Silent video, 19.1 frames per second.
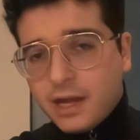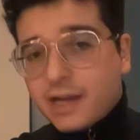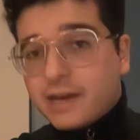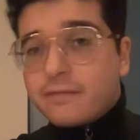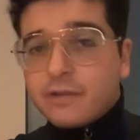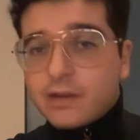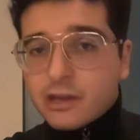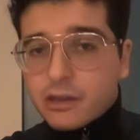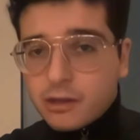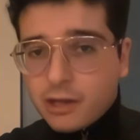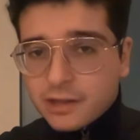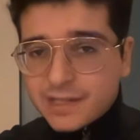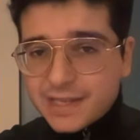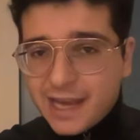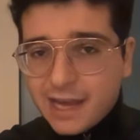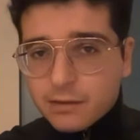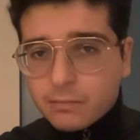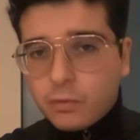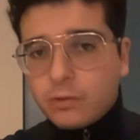And if it is not
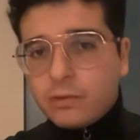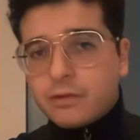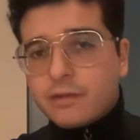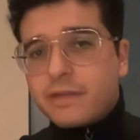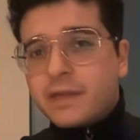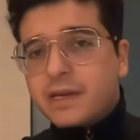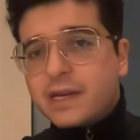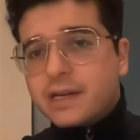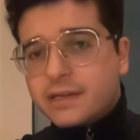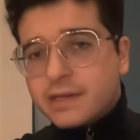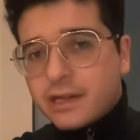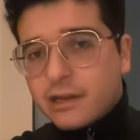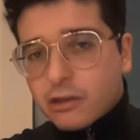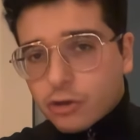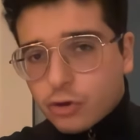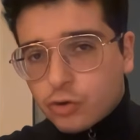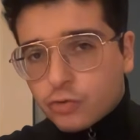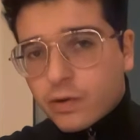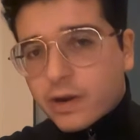the animal, then it
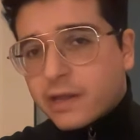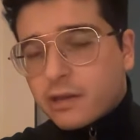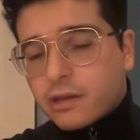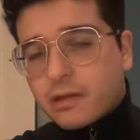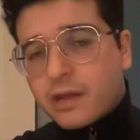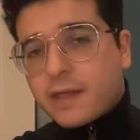is Christ.